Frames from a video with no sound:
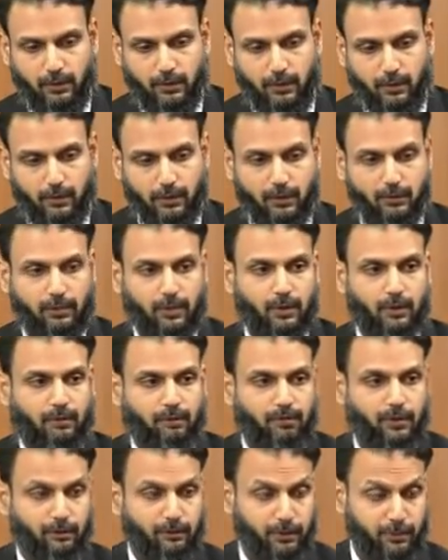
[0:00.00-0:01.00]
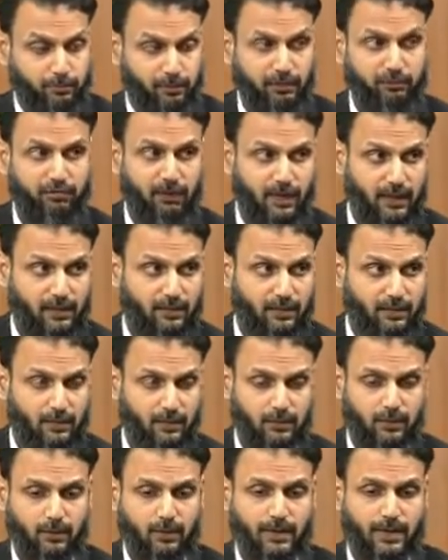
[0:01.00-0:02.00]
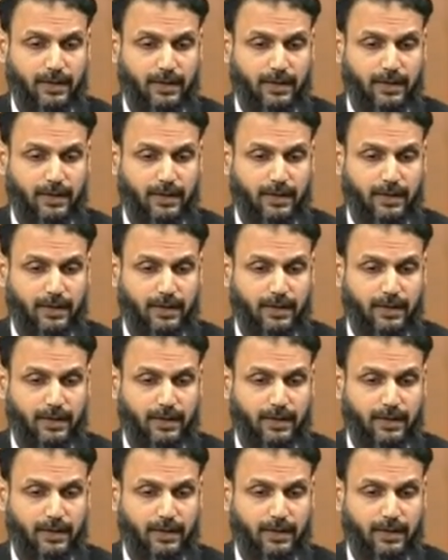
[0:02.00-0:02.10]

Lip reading: talk about respiratory tract or